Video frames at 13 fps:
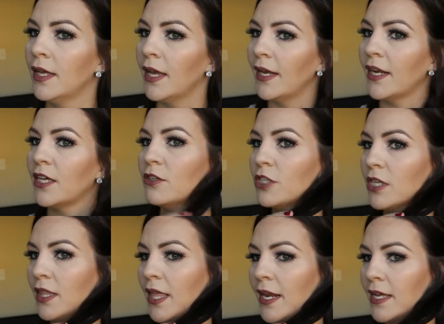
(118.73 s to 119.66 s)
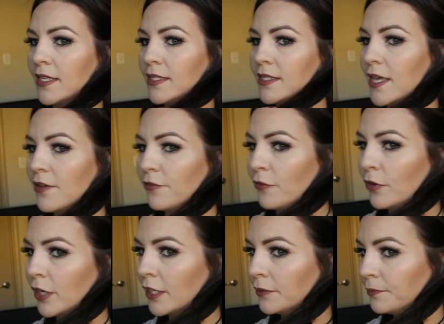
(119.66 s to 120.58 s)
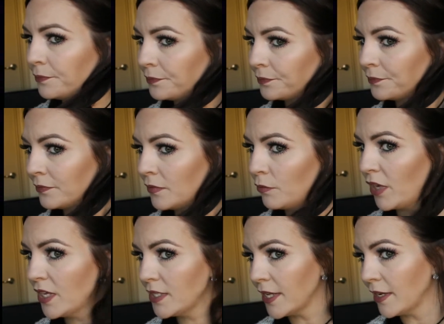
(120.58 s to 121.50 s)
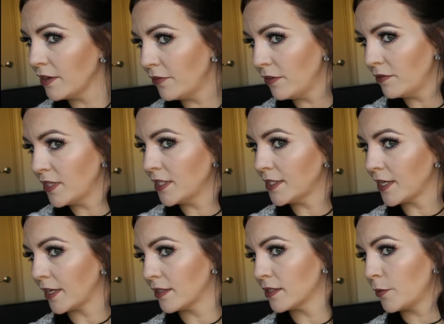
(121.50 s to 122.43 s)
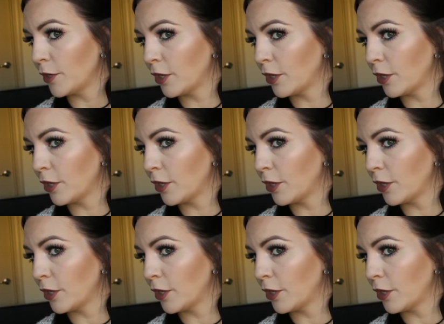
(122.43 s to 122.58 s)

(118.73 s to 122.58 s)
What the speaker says: and I usually let it sit for probably 10 to 15 seconds per